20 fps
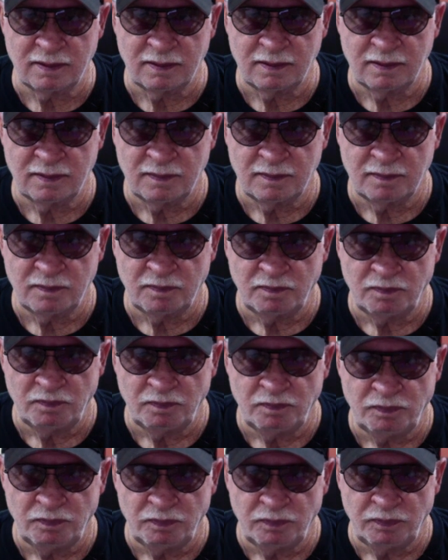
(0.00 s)

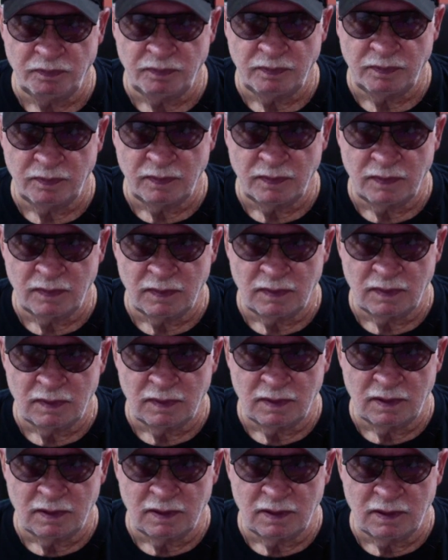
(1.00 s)

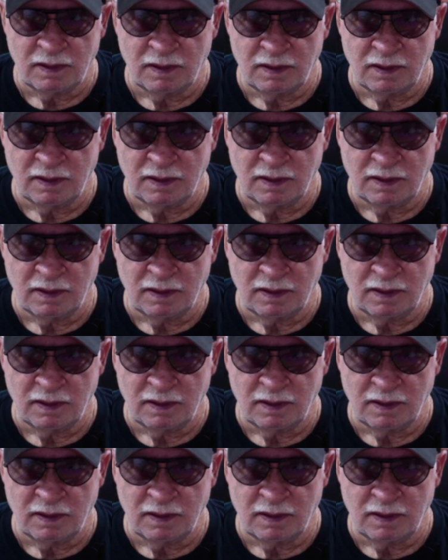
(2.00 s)
[no speech]